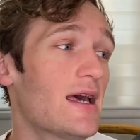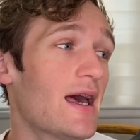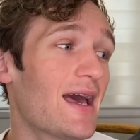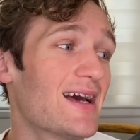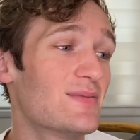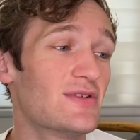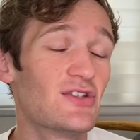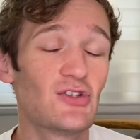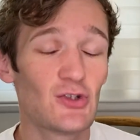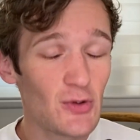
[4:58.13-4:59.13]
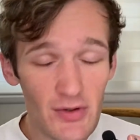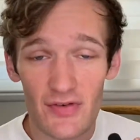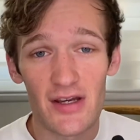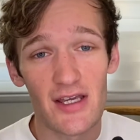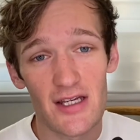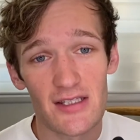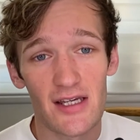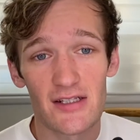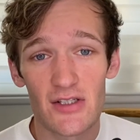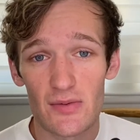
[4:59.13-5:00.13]
am super fucking
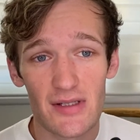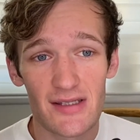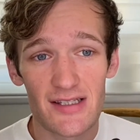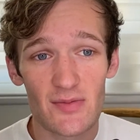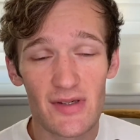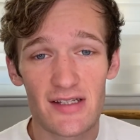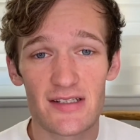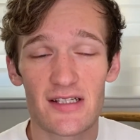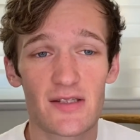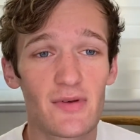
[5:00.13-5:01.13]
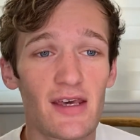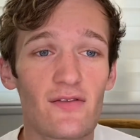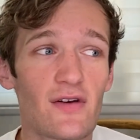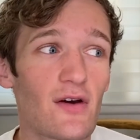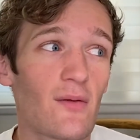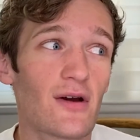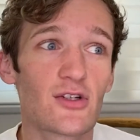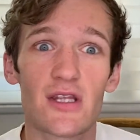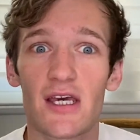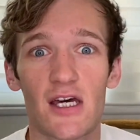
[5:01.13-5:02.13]
excited to read this because it's like very
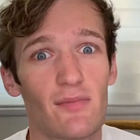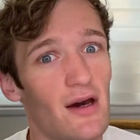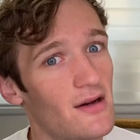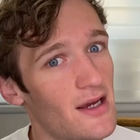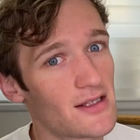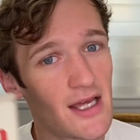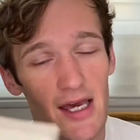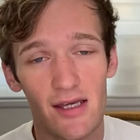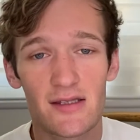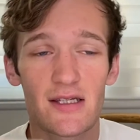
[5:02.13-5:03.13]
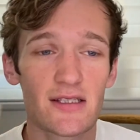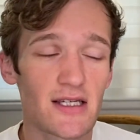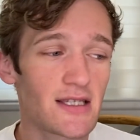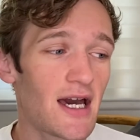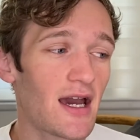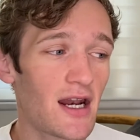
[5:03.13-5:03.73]
much like about LA and things like that. And I